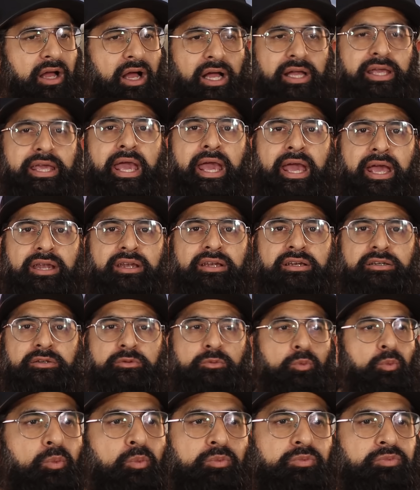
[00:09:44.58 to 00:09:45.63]
Again,
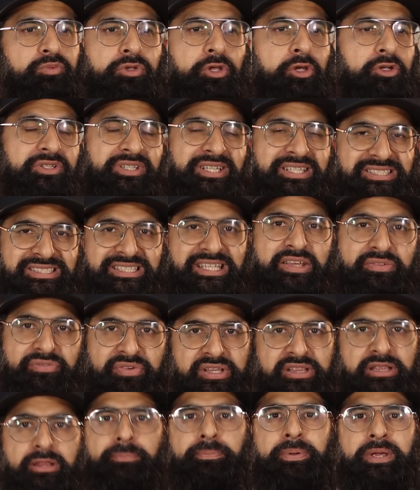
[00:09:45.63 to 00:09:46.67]
you're
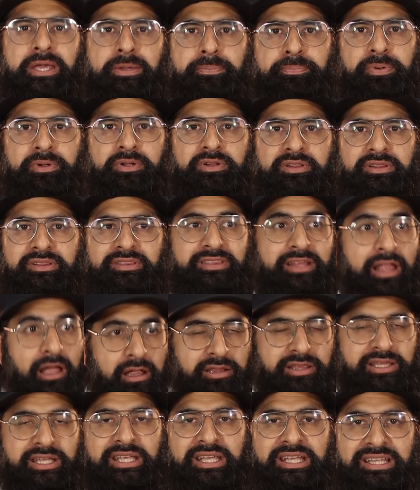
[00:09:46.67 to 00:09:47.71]
deceiving the people.
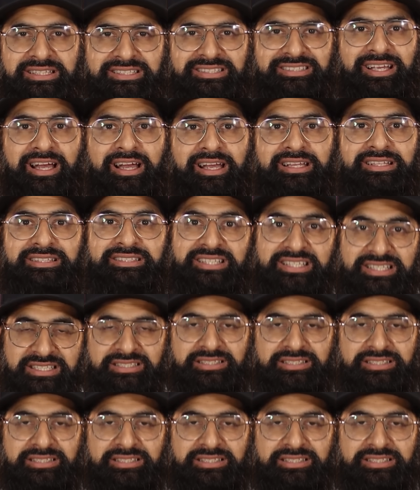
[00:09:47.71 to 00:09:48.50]
Nothing in science is